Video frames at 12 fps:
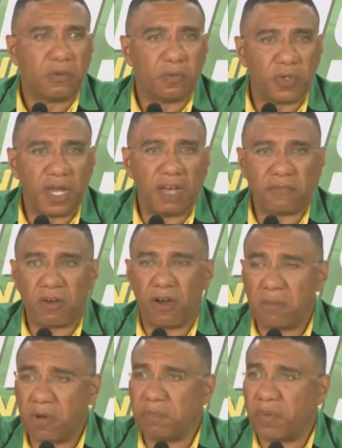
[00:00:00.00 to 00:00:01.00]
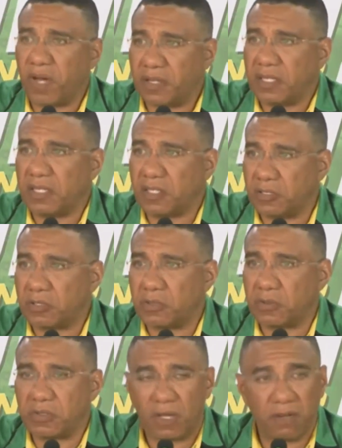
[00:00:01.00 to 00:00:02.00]
would have come up on the
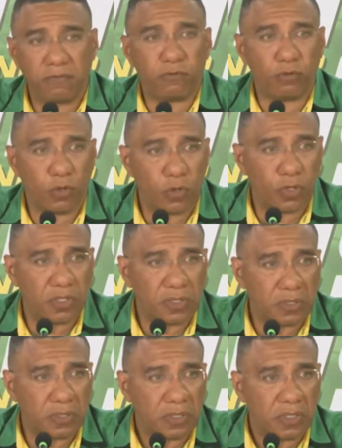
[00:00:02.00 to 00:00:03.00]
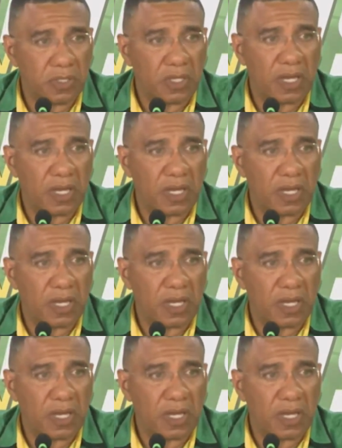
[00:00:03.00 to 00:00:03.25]
issues of roads